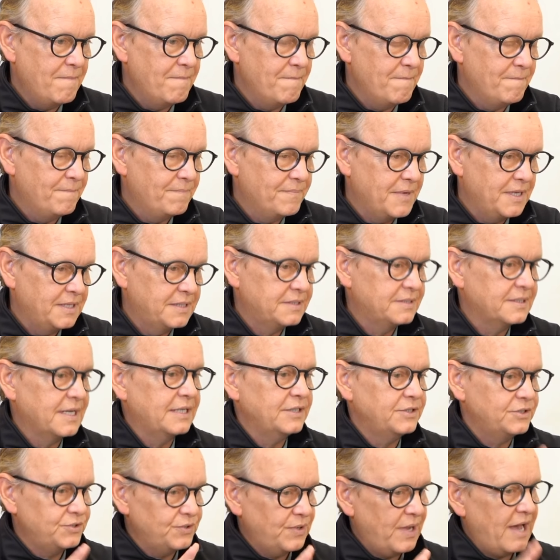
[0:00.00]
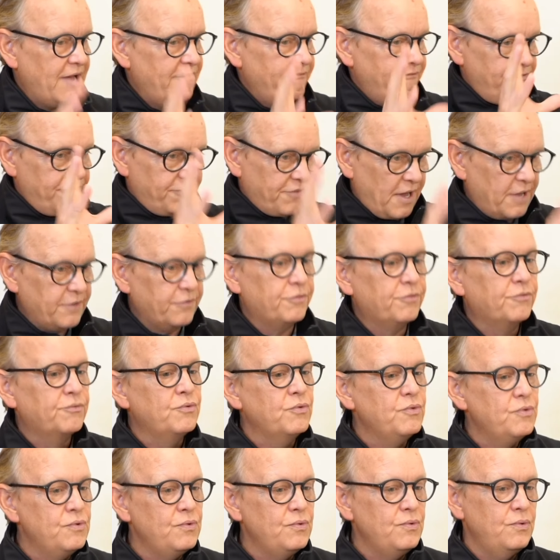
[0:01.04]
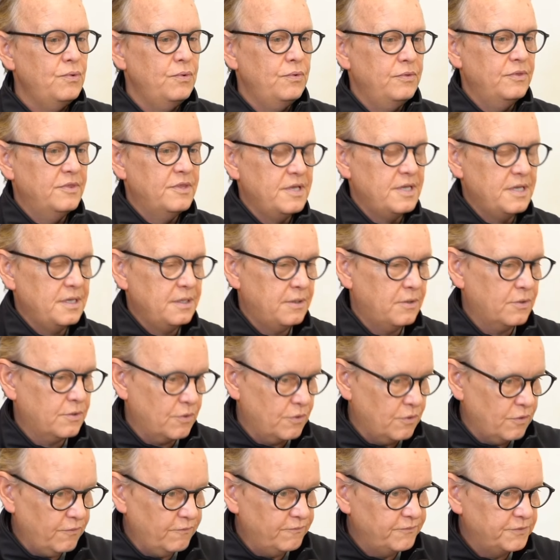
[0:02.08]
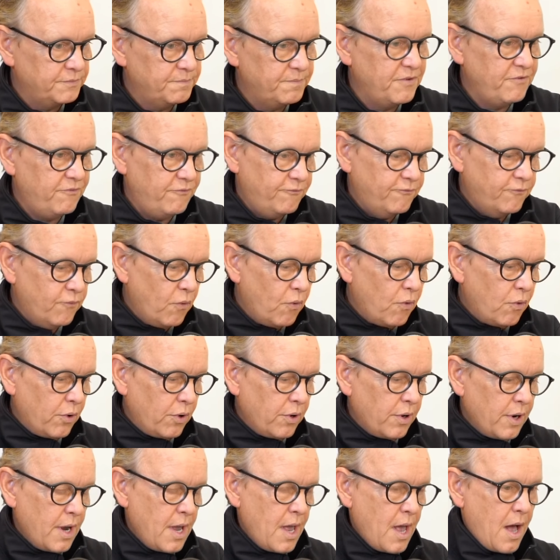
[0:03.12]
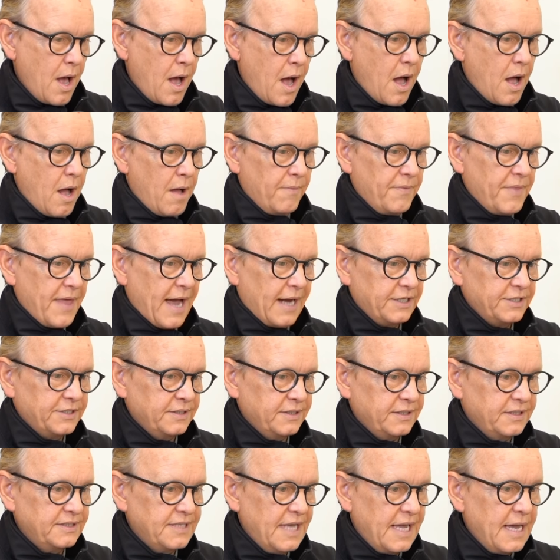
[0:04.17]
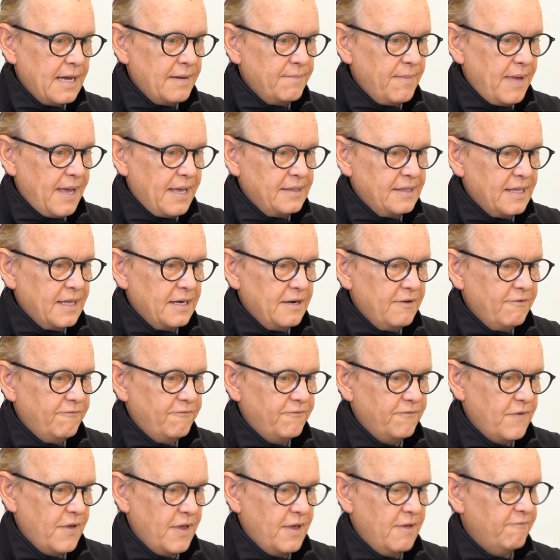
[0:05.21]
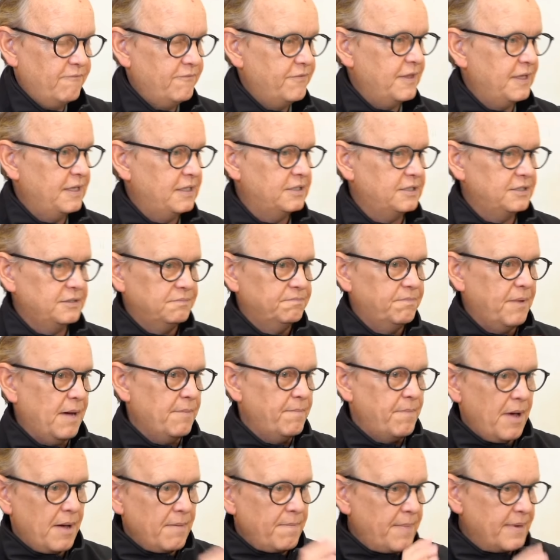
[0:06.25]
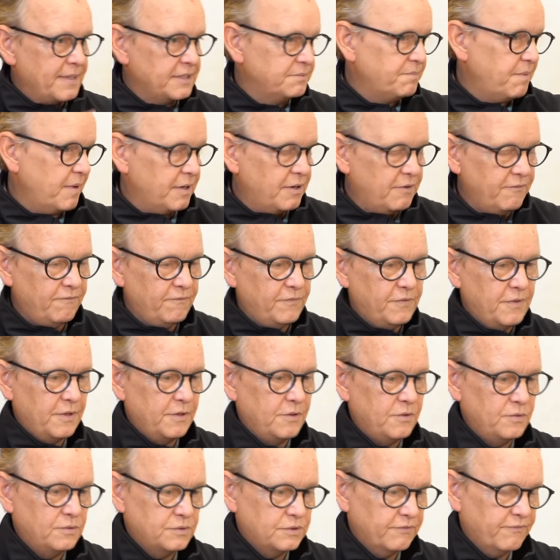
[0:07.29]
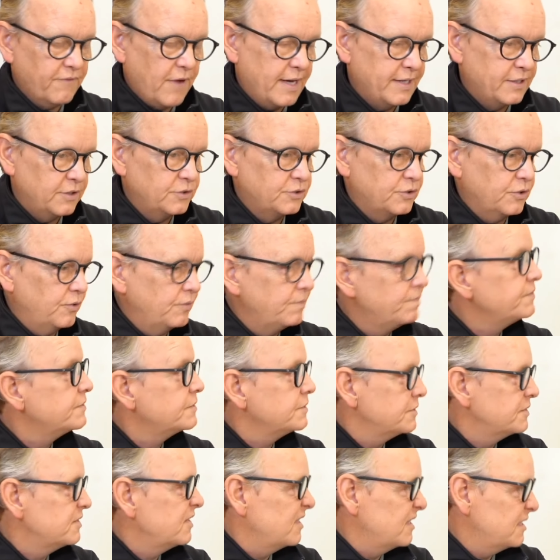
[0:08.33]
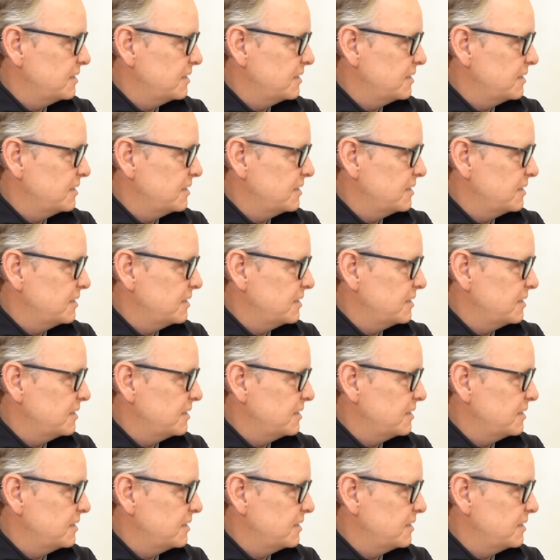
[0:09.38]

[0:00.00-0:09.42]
it's nice to have thought through the curves before the actual exam. And then if things pop up as part of the use of inotropes and such.